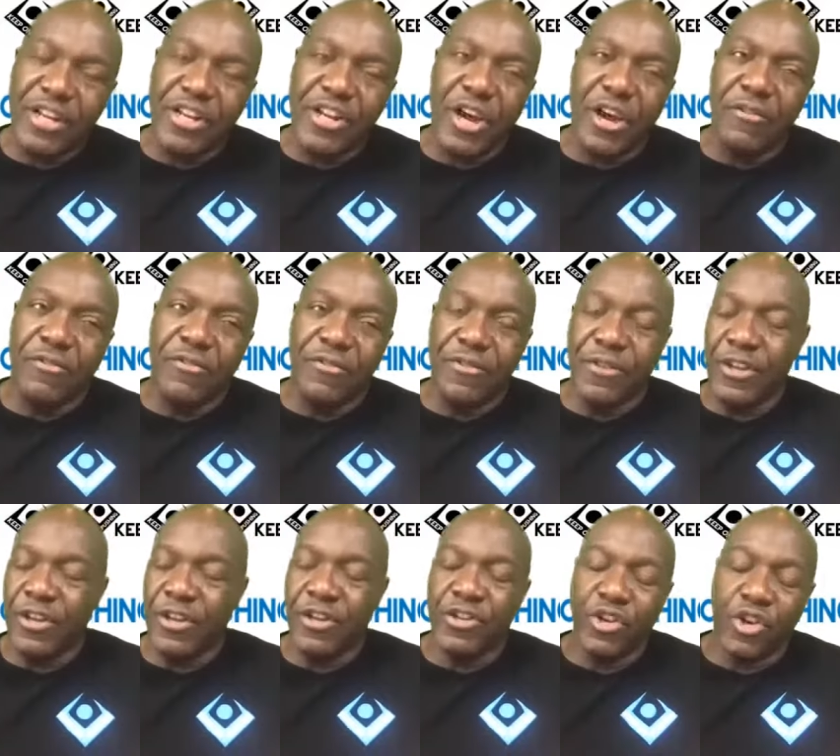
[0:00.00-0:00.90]
enough,
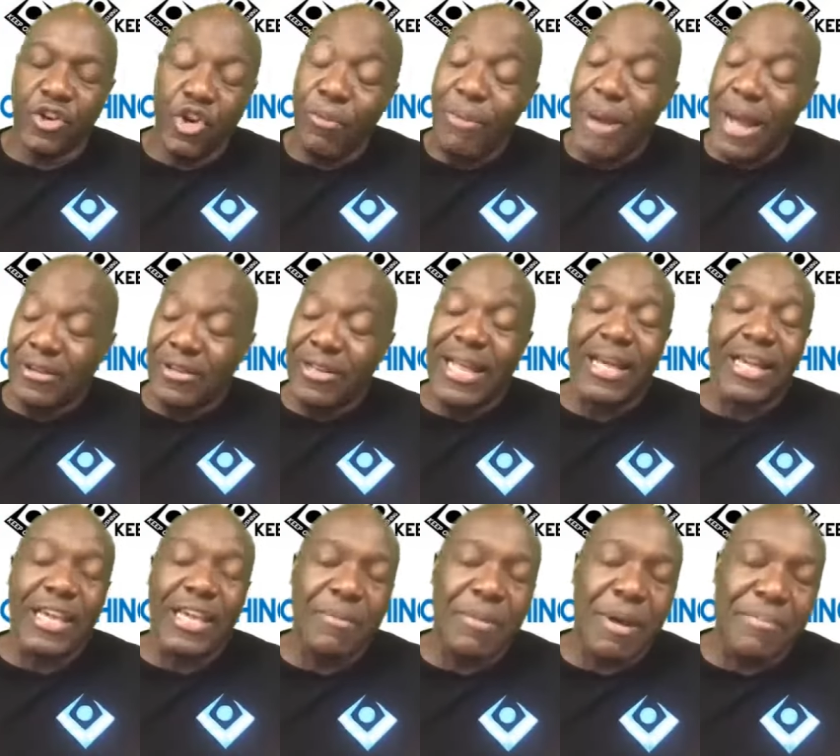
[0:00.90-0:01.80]
to go back to that
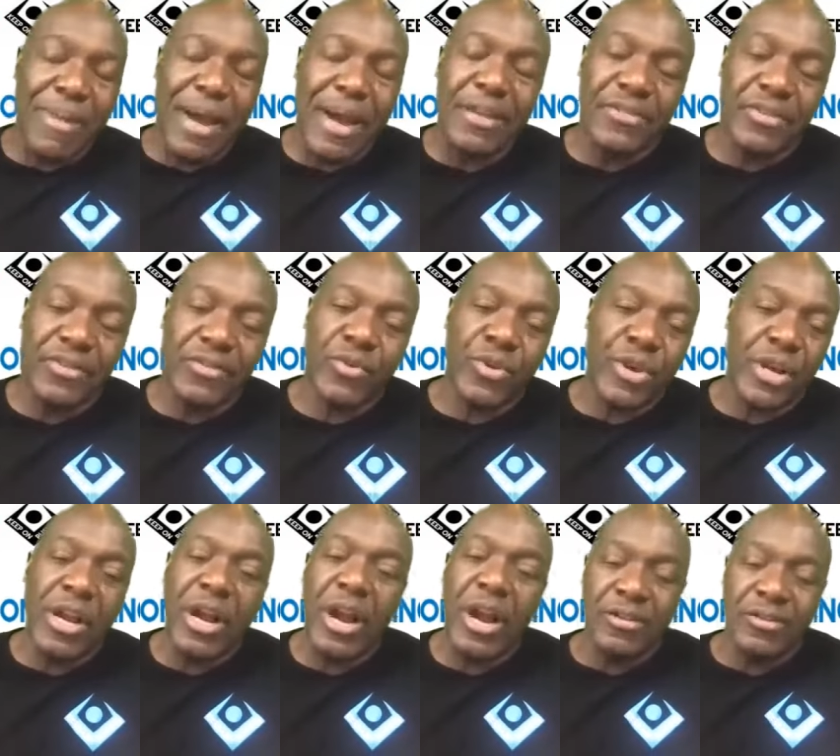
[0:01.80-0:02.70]
game at Madison Square
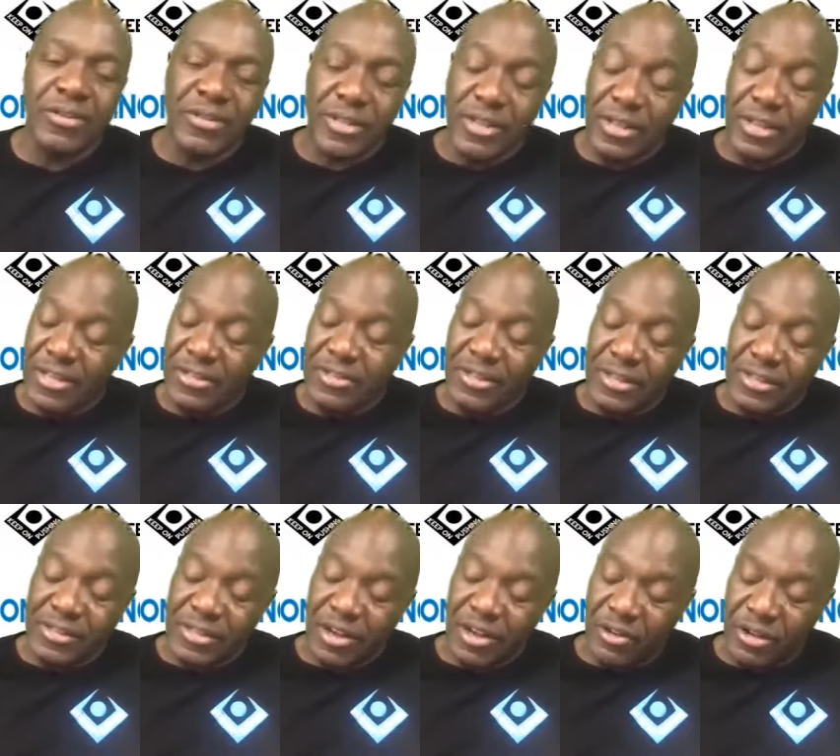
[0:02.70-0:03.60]
Garden,
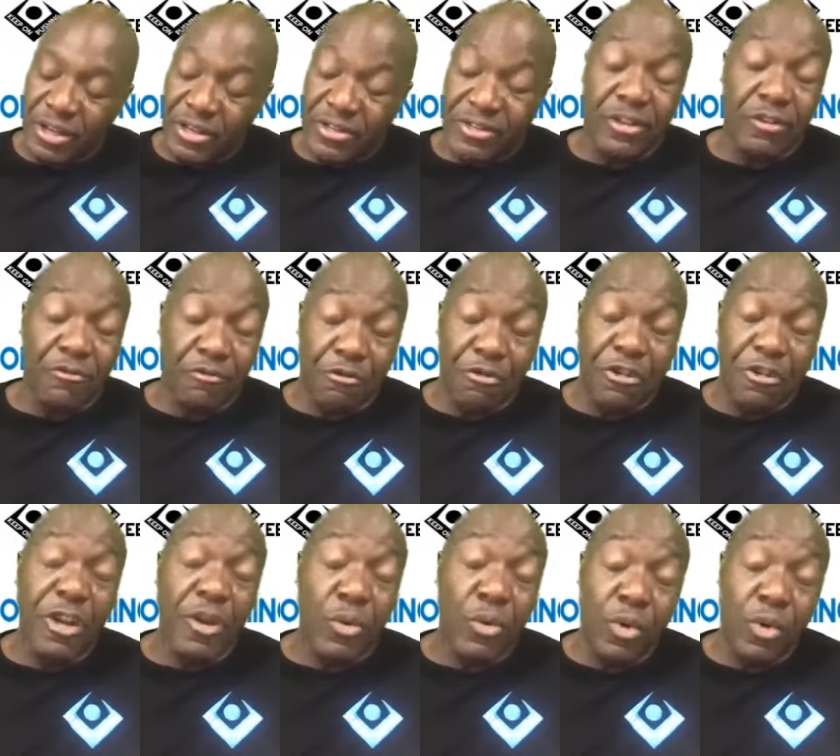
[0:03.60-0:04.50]
it's a
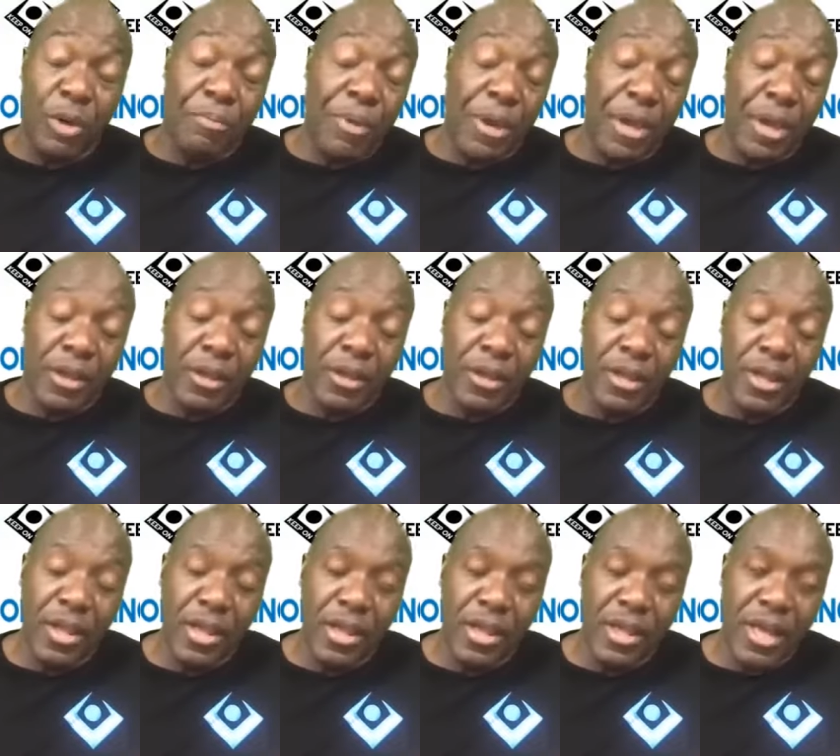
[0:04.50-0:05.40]
real whipping.
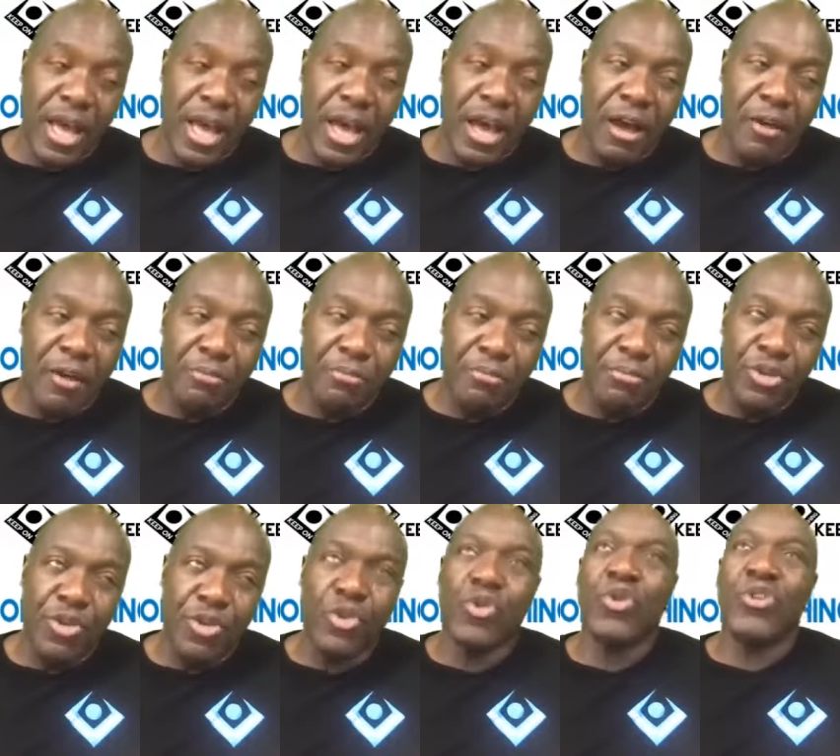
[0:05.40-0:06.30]

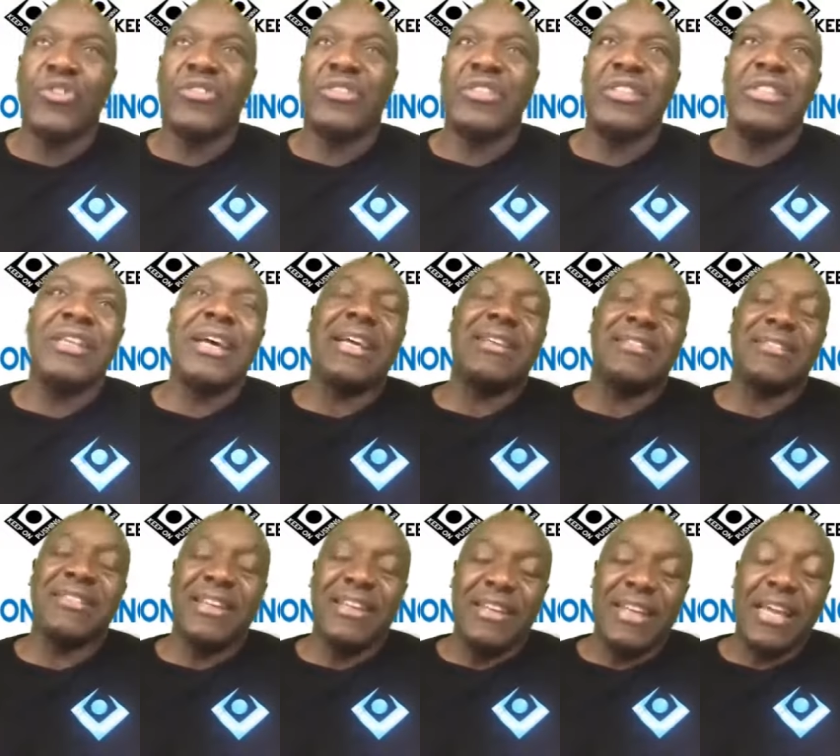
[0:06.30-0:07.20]
You could see that
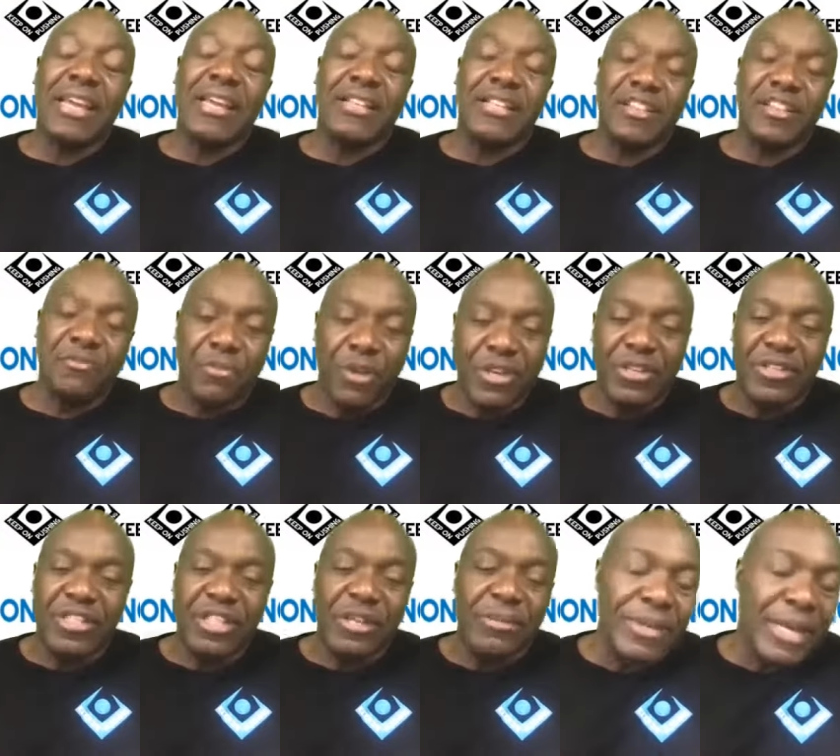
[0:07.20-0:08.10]
as a negative, but it
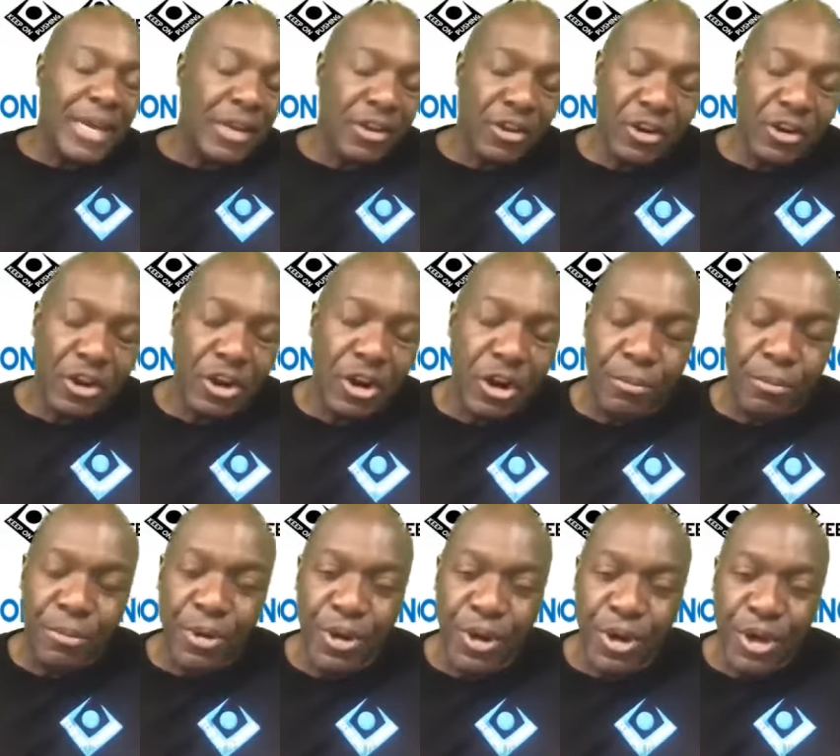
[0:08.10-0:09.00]
seemed like Herb
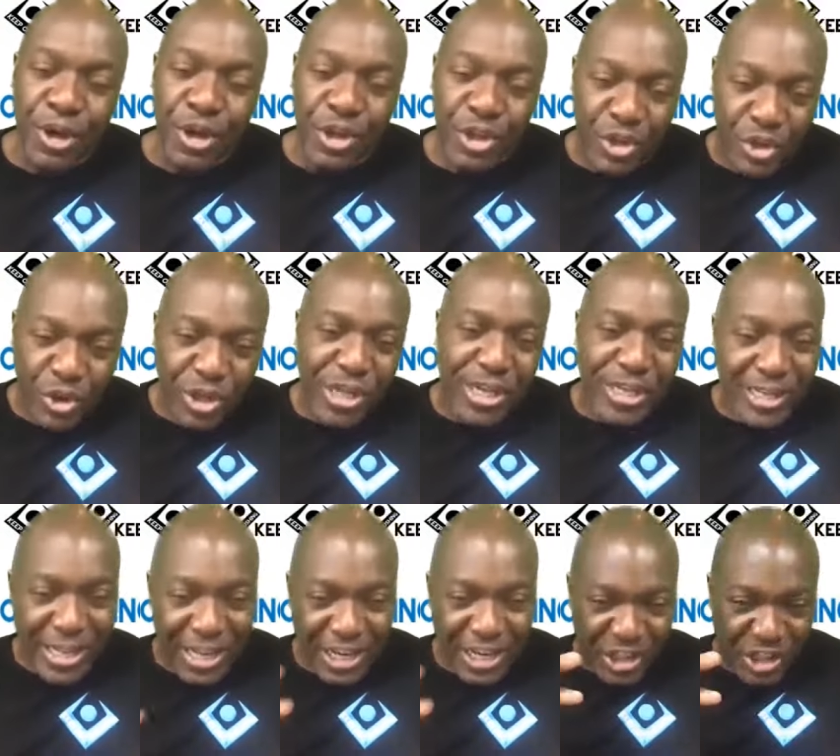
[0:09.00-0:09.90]
took it
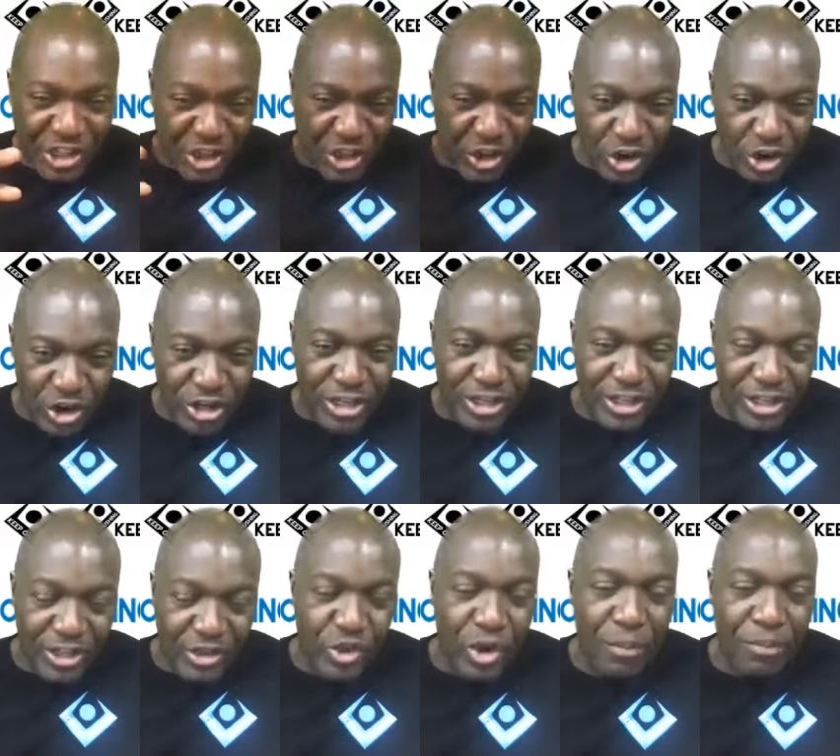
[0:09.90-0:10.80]
and turned it
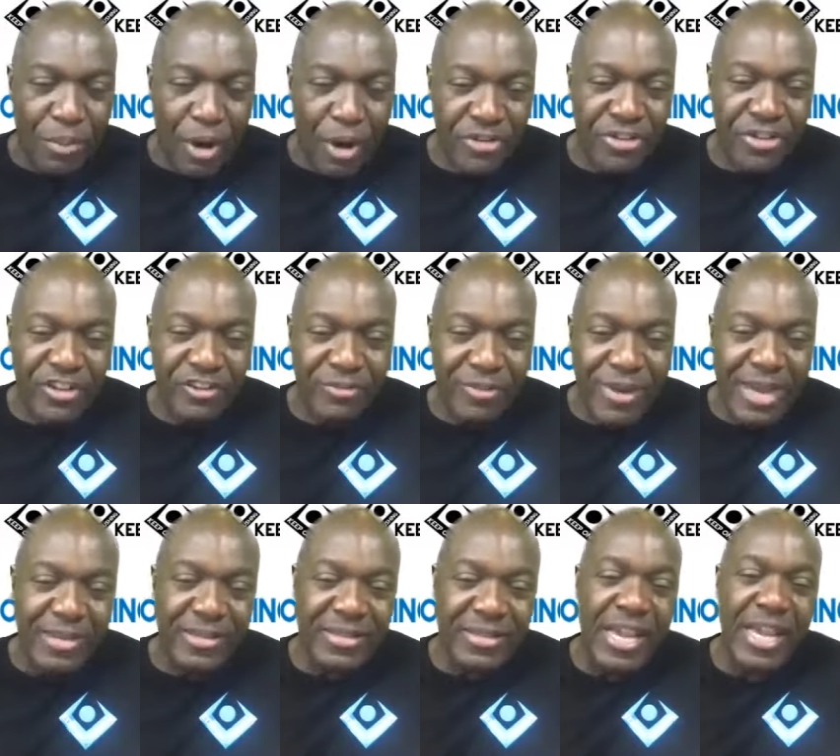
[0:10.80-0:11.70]
into a positive
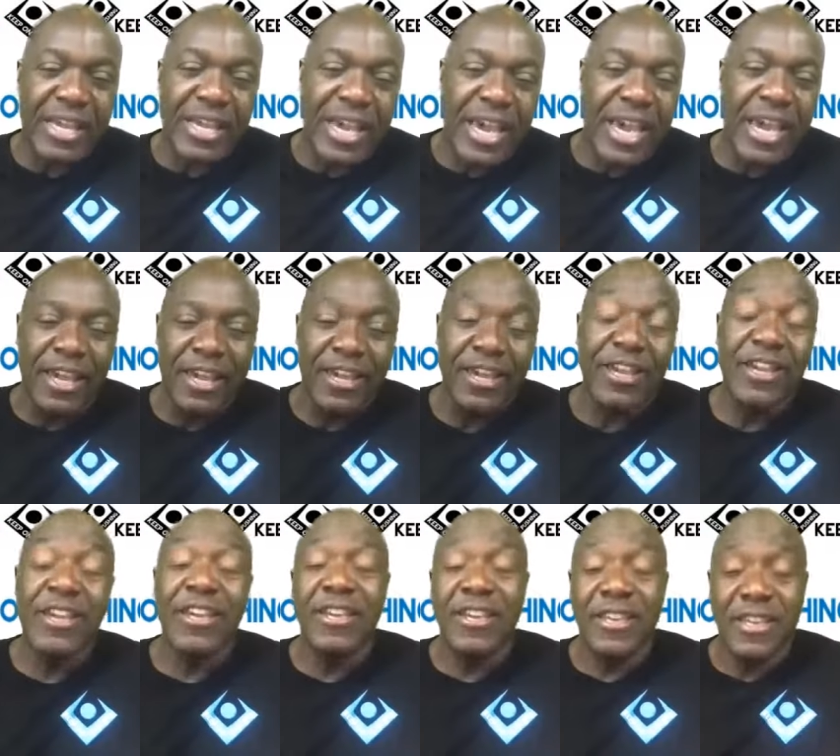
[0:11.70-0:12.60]
by saying, hey,
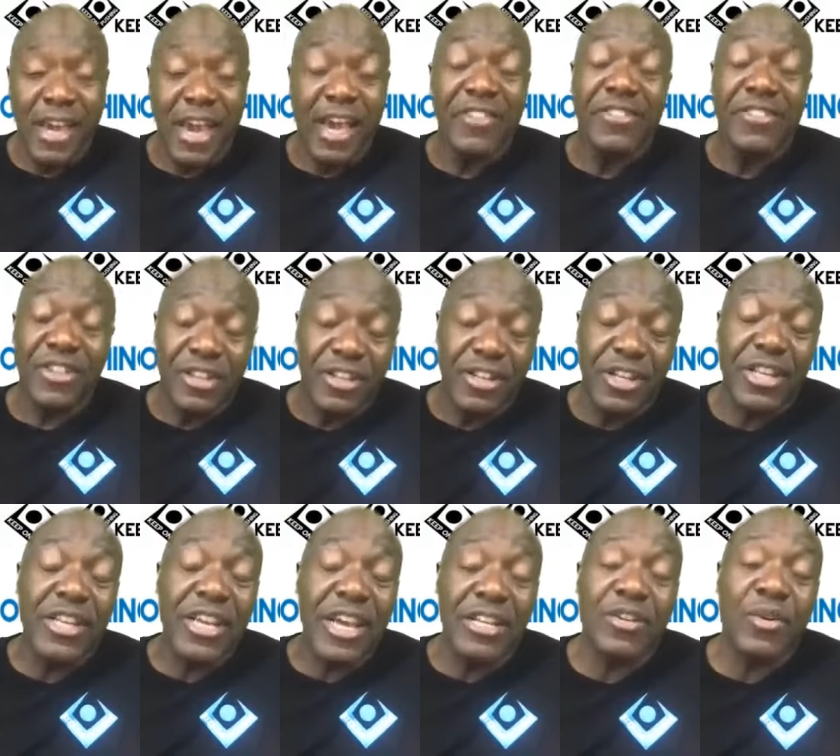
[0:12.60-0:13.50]
yes, you
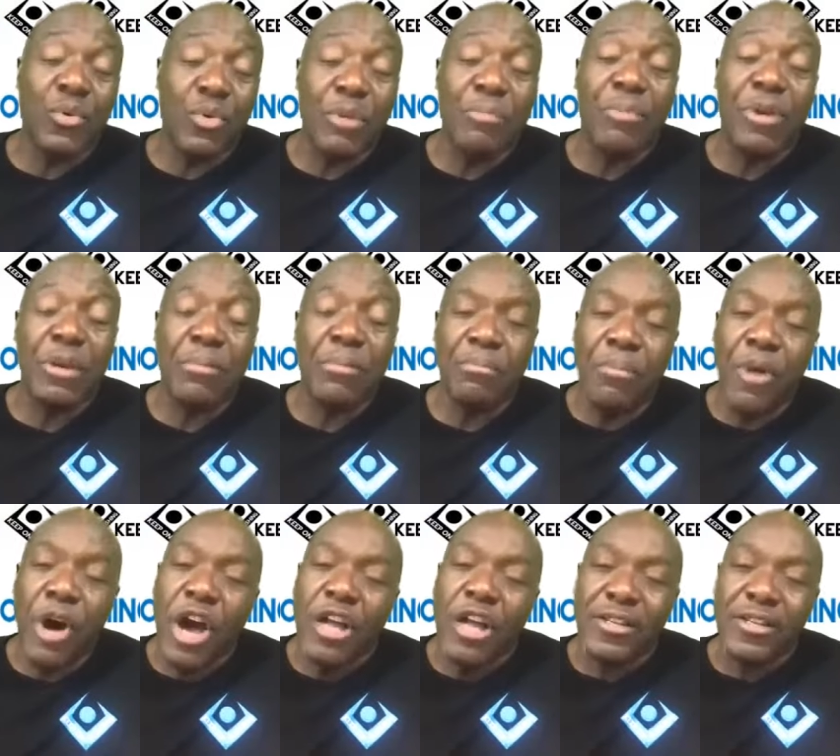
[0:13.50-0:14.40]
did get a whipping,
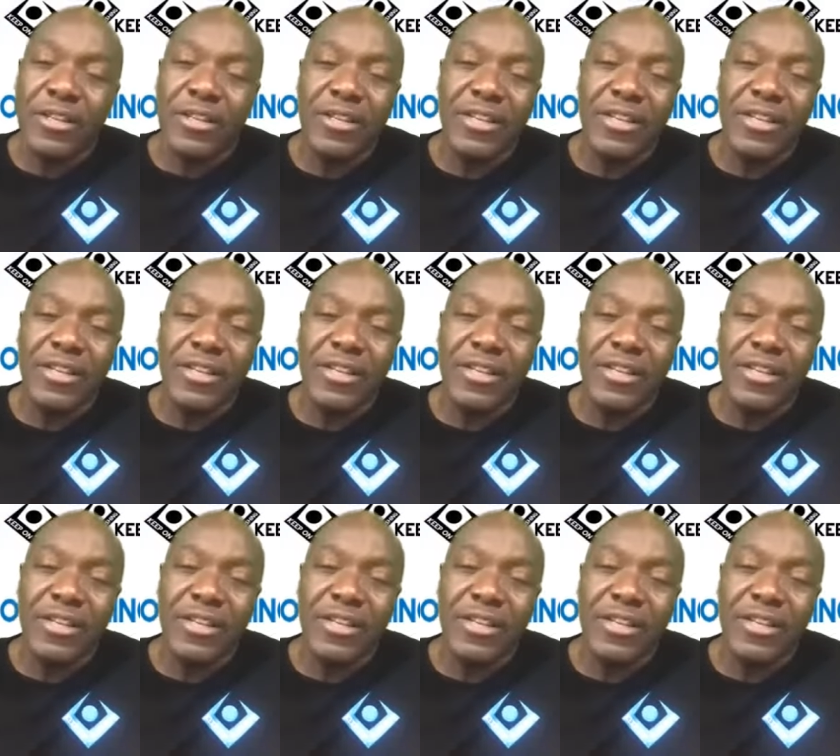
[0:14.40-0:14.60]
but